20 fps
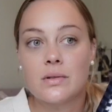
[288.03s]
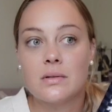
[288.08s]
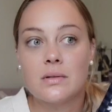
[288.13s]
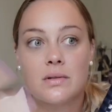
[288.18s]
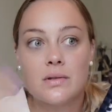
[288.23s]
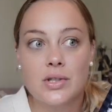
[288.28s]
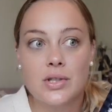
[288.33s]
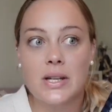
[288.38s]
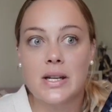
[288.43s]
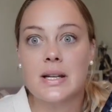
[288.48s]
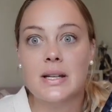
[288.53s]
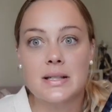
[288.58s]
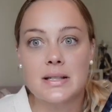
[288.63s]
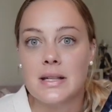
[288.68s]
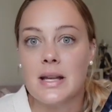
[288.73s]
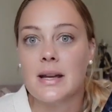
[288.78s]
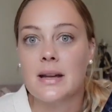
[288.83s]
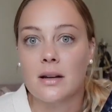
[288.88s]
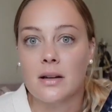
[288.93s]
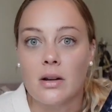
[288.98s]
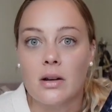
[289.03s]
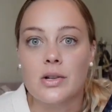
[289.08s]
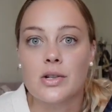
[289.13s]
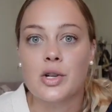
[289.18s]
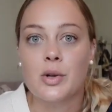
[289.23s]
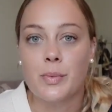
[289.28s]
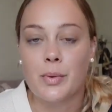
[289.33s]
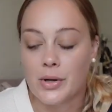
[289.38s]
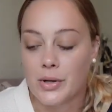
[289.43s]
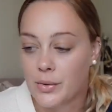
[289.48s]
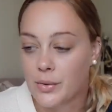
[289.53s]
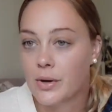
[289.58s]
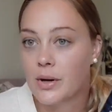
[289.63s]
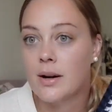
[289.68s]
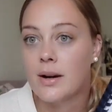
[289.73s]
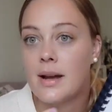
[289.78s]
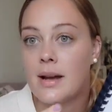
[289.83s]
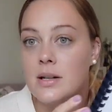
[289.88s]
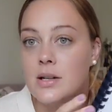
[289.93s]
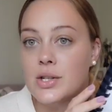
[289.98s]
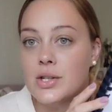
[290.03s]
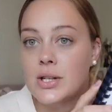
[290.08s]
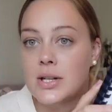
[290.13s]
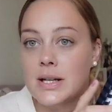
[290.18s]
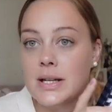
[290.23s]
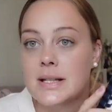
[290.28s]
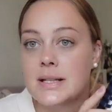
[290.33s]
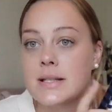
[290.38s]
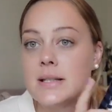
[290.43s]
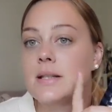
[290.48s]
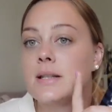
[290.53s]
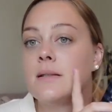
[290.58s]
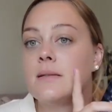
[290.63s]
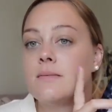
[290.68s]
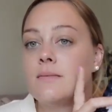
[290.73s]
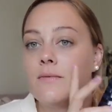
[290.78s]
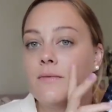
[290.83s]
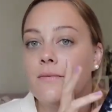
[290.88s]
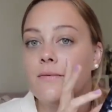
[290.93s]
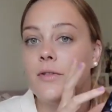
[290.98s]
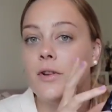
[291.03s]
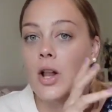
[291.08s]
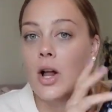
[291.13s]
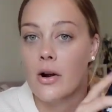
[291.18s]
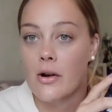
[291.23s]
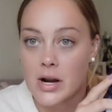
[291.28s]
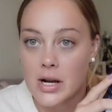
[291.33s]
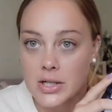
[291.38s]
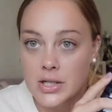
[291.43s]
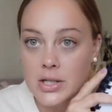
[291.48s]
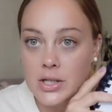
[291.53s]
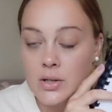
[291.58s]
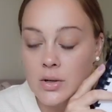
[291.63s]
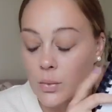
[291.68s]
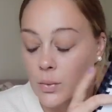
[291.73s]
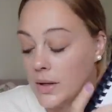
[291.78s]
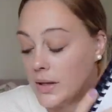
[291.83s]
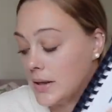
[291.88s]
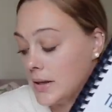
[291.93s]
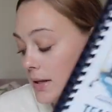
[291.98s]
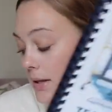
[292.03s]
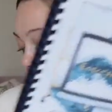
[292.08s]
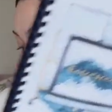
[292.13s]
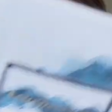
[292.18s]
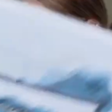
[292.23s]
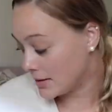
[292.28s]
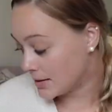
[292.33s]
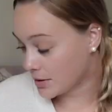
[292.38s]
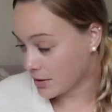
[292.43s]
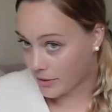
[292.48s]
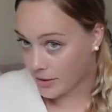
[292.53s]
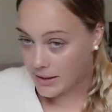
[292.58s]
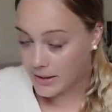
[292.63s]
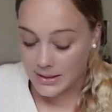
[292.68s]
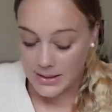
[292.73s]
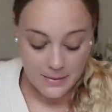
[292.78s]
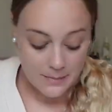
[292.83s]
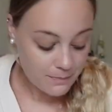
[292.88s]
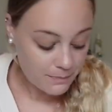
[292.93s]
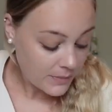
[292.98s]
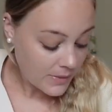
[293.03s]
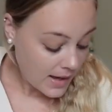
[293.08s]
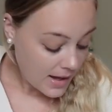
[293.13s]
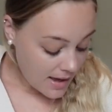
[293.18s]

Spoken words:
she is like an entrepreneur and she has flourished with this curriculum.